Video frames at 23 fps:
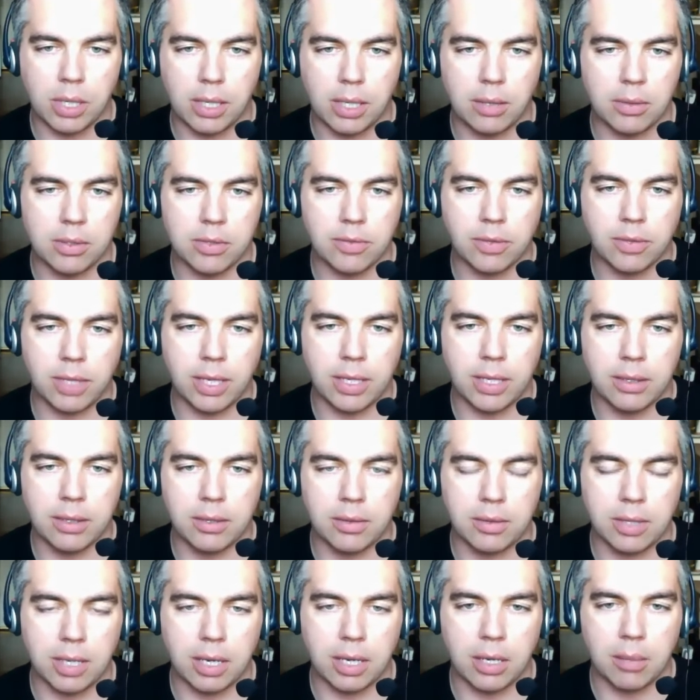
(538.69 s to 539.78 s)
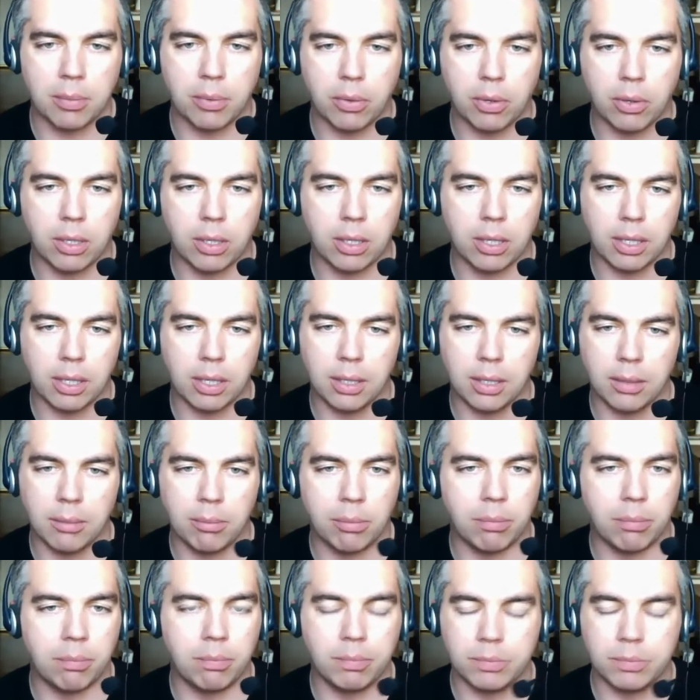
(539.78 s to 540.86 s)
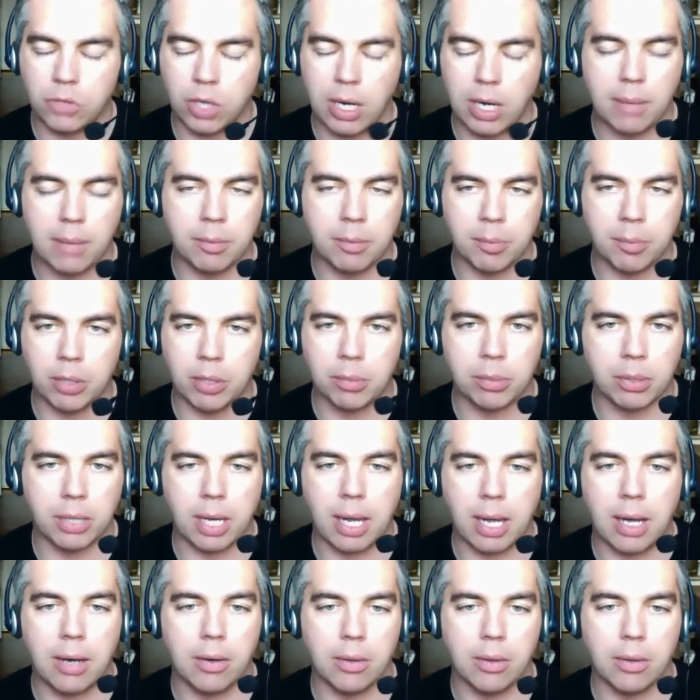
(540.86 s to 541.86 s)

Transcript: I was flying through the airport and grabbed Purple Cow,